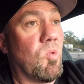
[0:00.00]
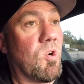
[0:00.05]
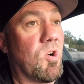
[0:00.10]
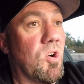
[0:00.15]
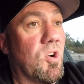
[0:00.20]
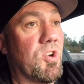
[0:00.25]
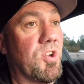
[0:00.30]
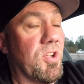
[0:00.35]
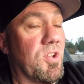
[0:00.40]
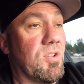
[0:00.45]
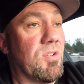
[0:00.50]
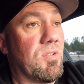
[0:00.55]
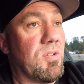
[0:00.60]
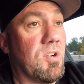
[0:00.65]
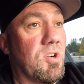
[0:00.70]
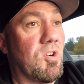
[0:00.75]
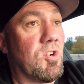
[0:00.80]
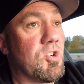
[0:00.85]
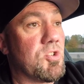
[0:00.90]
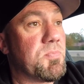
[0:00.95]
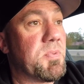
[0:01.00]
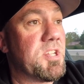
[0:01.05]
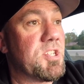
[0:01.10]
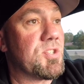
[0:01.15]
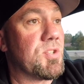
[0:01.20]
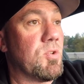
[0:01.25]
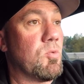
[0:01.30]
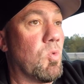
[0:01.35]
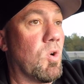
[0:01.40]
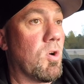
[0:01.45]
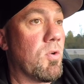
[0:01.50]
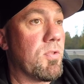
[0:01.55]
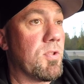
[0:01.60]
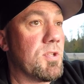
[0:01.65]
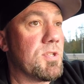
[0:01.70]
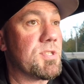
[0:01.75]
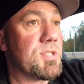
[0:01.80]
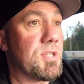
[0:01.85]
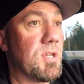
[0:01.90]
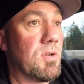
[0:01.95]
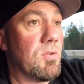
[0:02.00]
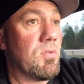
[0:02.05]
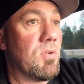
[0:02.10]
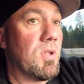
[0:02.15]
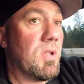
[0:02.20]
work and the car is basically worthless. So